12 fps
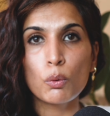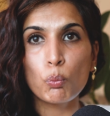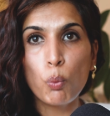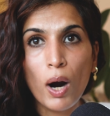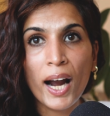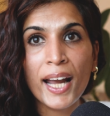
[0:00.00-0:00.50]

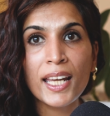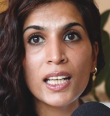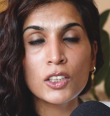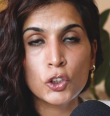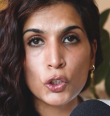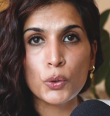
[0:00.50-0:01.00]
Why
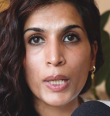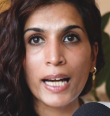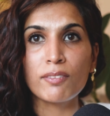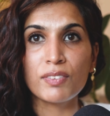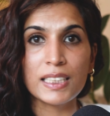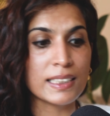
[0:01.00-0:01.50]
do you
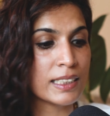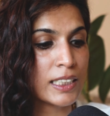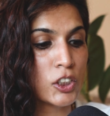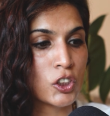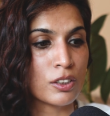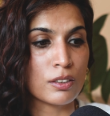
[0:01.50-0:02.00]
have this
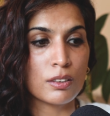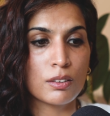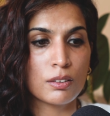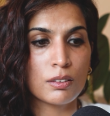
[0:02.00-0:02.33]
addiction?